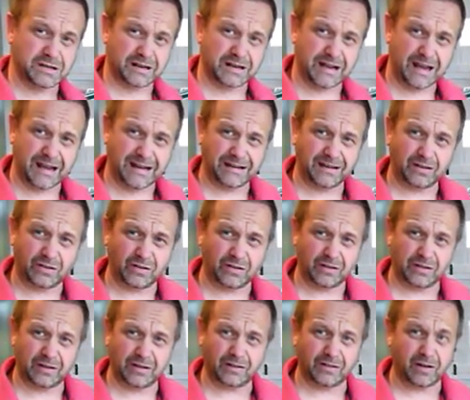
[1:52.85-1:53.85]
cakes
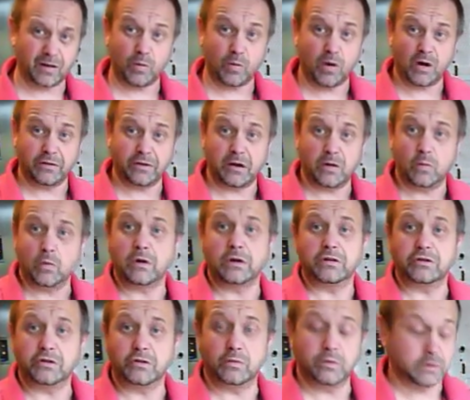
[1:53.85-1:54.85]
and things. Oh, I don't know what
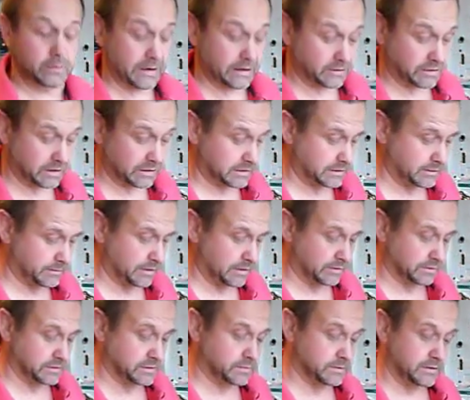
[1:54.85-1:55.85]
you do with them actually, to be
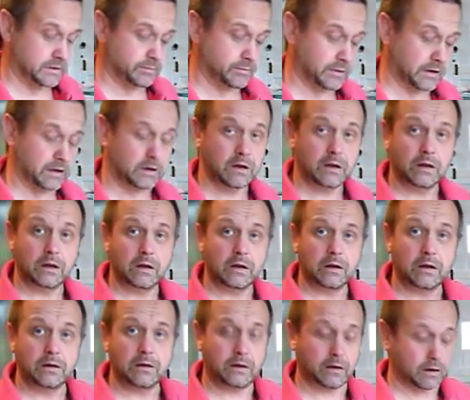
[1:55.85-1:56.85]
honest with you, but
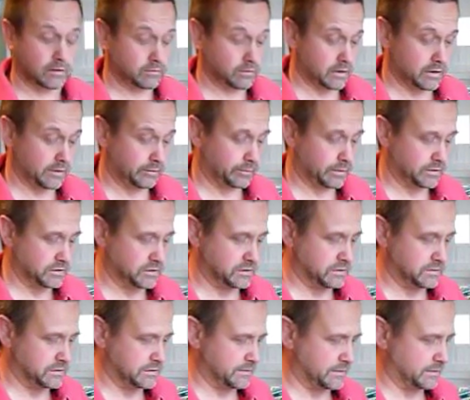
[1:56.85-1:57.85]
I suppose you
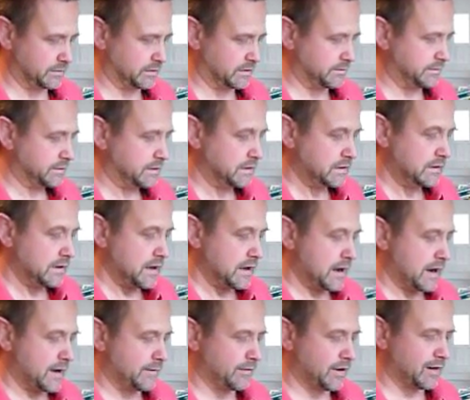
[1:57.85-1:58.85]
do something with them.
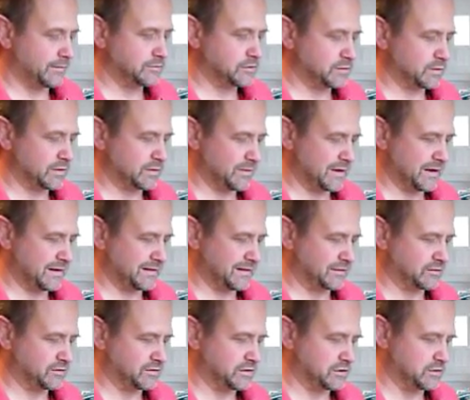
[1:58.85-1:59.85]
I'm talking about
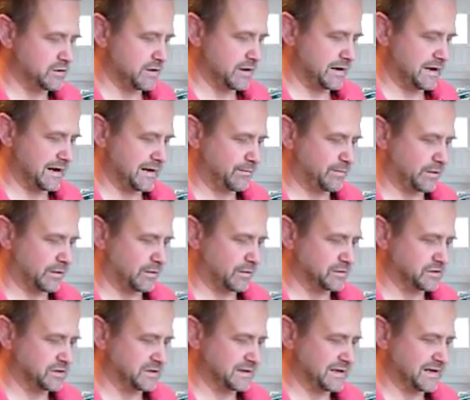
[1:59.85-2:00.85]
the dried
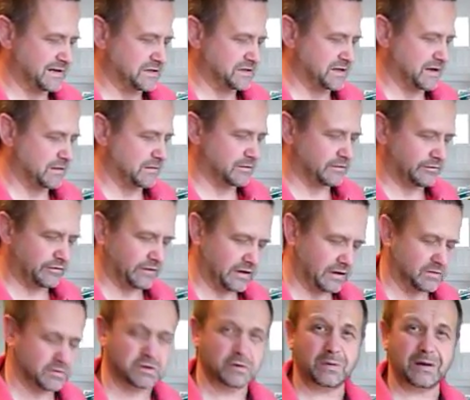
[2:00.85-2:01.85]
apricots that they sell for
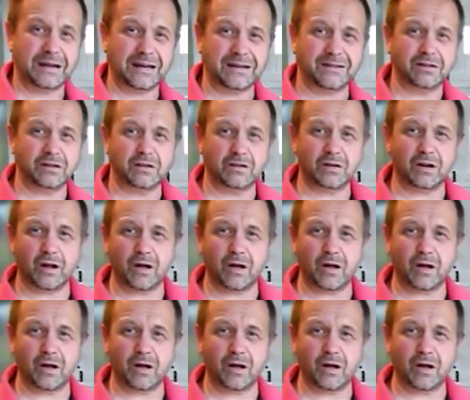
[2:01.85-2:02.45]
you to eat,